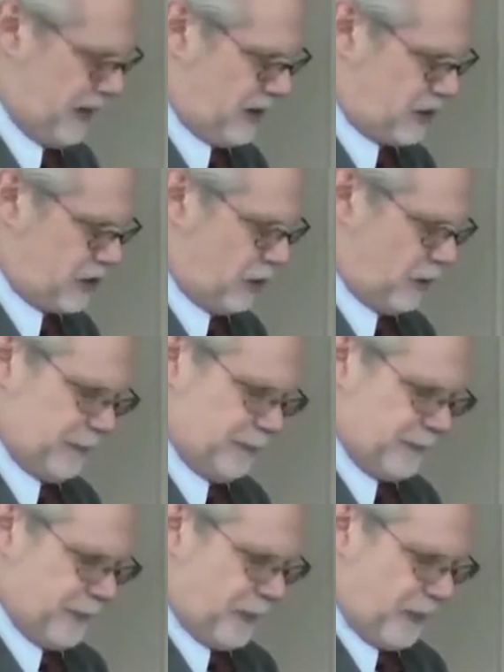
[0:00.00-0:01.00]
So,
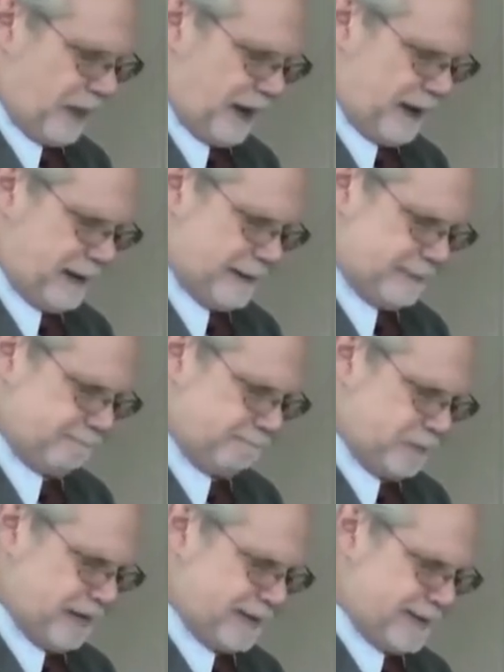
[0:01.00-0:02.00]

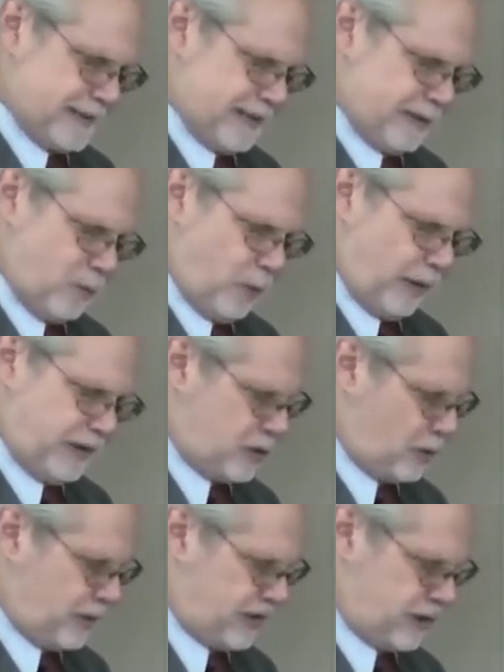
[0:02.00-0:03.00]
let's see, what is the
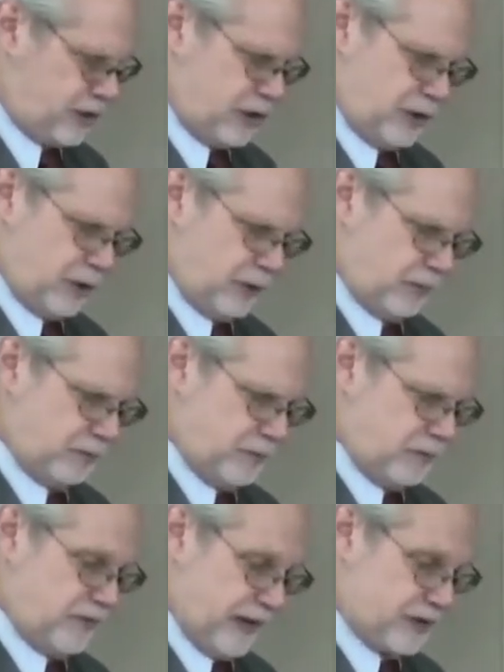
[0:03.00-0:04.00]
risk to your
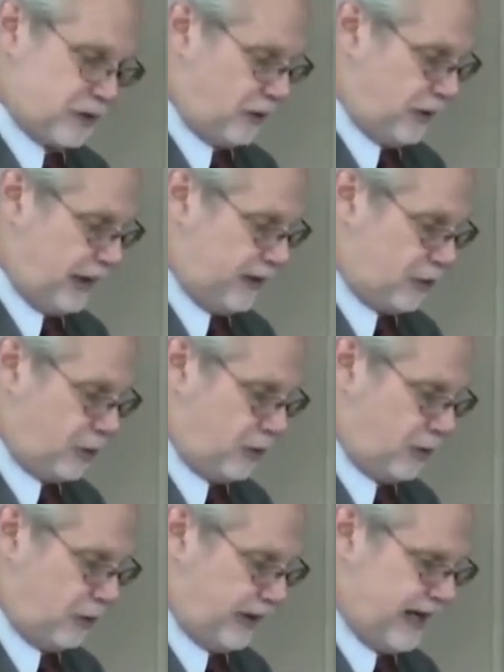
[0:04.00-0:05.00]
vessel and
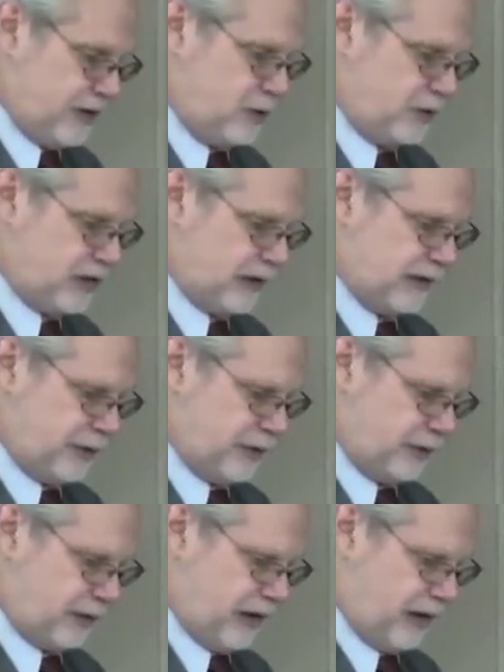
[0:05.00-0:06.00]
crew? Can you deliver
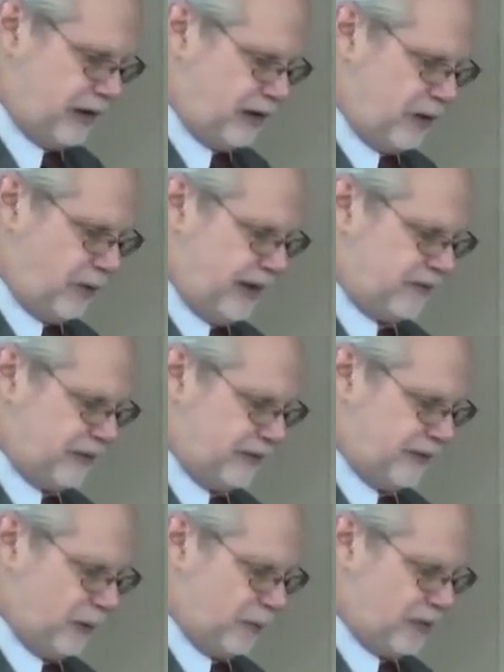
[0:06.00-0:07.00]
your cargo and
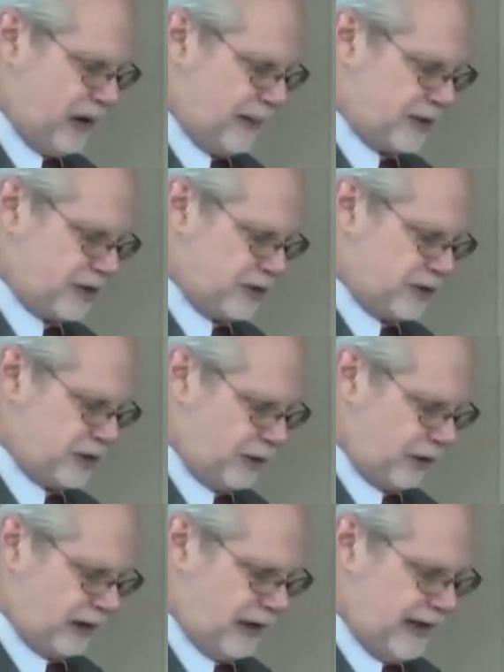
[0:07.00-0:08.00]
fulfill promises to your
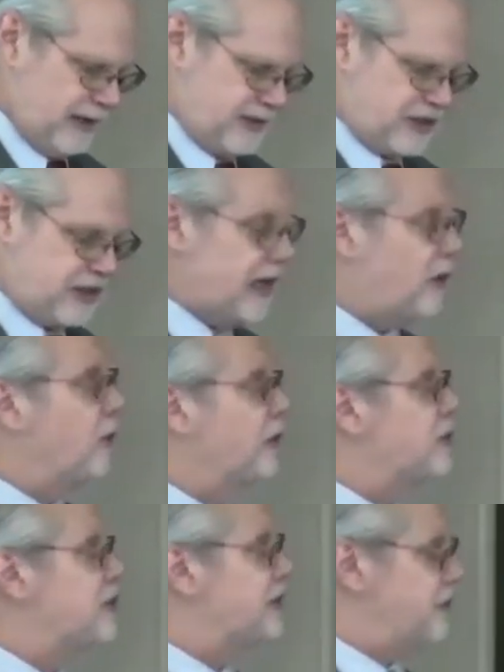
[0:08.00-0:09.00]
clients,
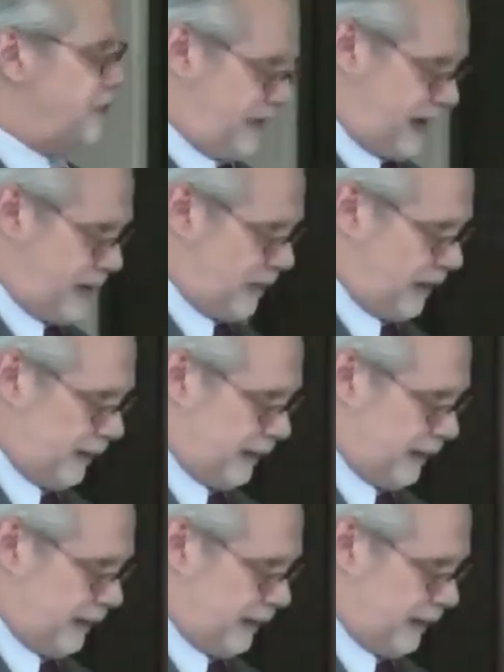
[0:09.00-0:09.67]
stakeholders, and family?